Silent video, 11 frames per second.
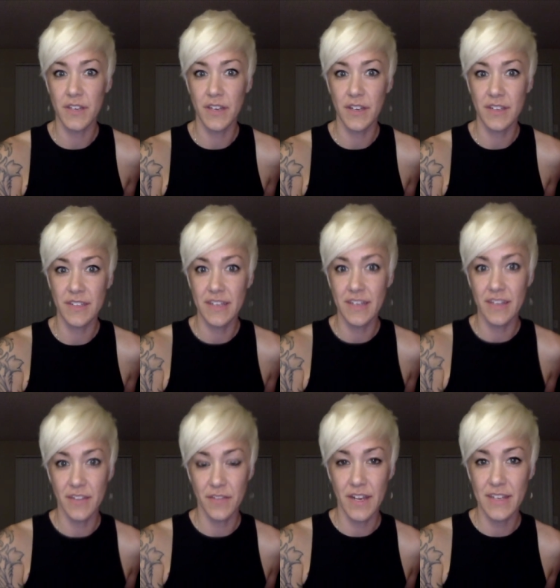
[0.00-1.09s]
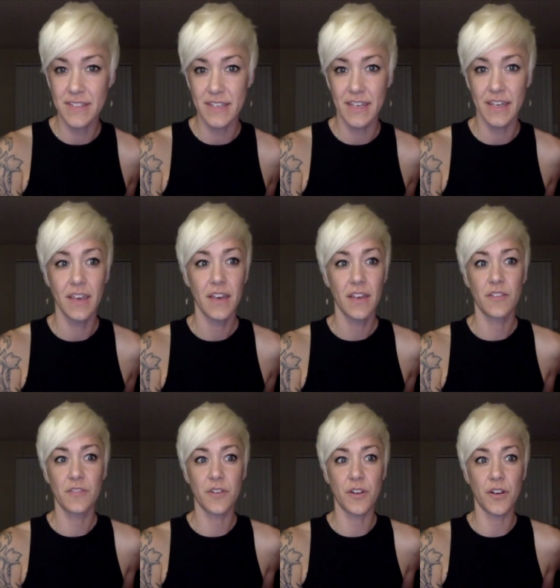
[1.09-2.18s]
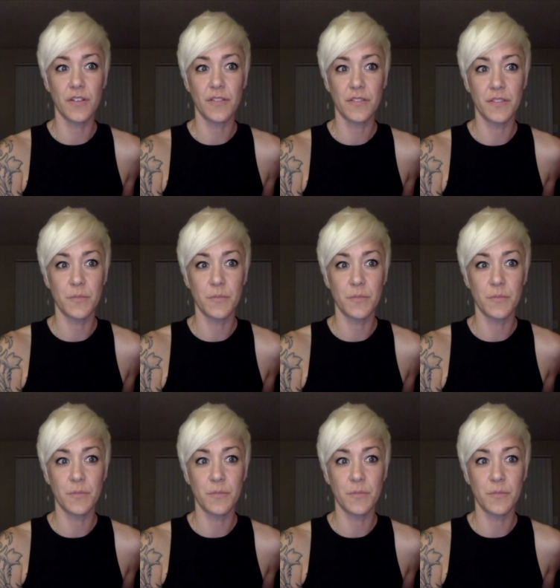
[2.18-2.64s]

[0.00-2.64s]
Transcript: the ascendant the rising those are